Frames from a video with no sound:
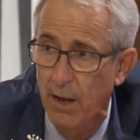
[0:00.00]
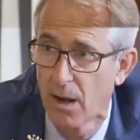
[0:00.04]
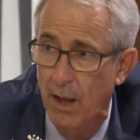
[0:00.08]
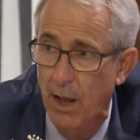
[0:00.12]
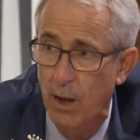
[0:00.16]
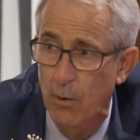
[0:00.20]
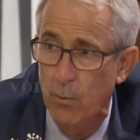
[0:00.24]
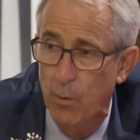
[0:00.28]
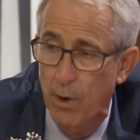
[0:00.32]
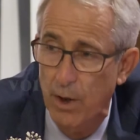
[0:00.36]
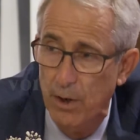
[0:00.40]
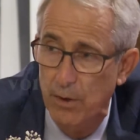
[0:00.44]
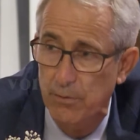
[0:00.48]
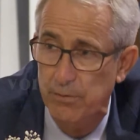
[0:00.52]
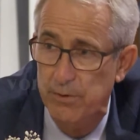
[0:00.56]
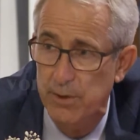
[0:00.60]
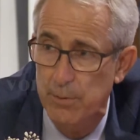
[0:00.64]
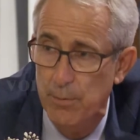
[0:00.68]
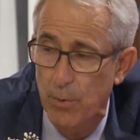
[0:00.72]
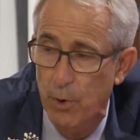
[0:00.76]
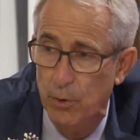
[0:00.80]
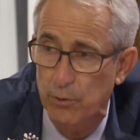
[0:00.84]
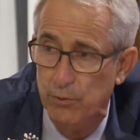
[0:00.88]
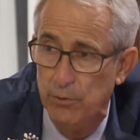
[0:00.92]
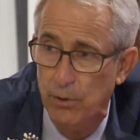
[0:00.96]
And one of the
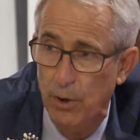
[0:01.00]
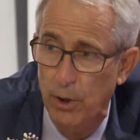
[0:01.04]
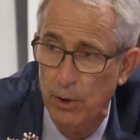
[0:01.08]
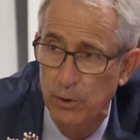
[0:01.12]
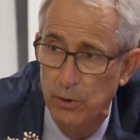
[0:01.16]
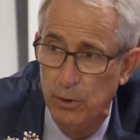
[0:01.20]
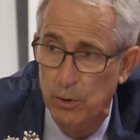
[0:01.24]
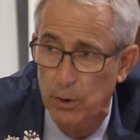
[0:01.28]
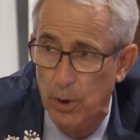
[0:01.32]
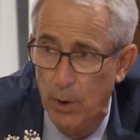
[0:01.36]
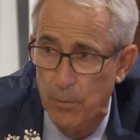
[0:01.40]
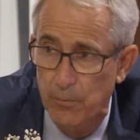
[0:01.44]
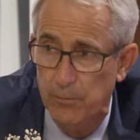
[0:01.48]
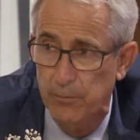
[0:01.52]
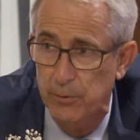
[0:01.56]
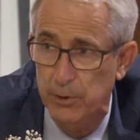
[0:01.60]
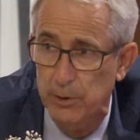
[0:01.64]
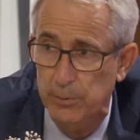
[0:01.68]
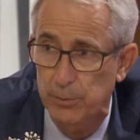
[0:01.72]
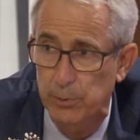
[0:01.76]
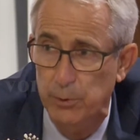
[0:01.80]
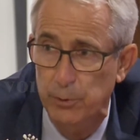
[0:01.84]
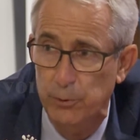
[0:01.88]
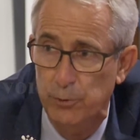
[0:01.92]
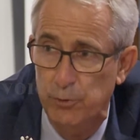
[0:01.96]
most
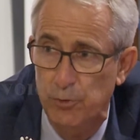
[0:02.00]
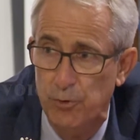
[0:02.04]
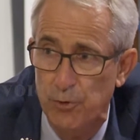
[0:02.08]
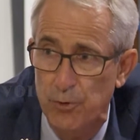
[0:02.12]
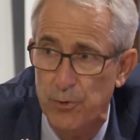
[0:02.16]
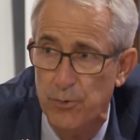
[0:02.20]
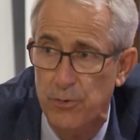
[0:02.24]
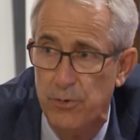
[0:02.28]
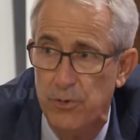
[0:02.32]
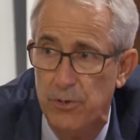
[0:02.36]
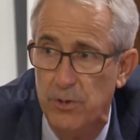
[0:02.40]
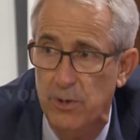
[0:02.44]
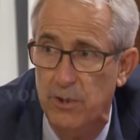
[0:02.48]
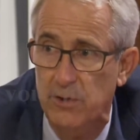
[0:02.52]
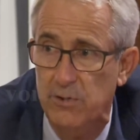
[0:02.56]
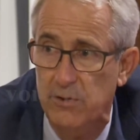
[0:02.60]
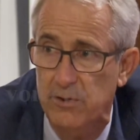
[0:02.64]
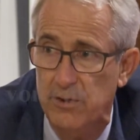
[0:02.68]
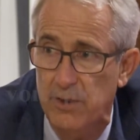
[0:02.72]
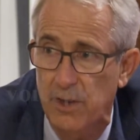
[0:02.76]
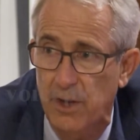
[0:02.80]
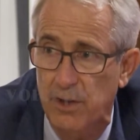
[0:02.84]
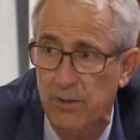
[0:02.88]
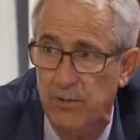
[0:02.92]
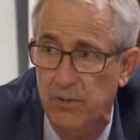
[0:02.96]
uncomfortable truths is
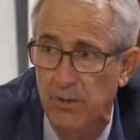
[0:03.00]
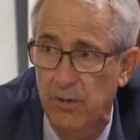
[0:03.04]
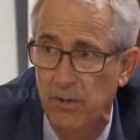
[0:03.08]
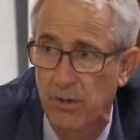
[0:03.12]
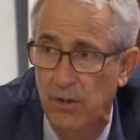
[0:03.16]
that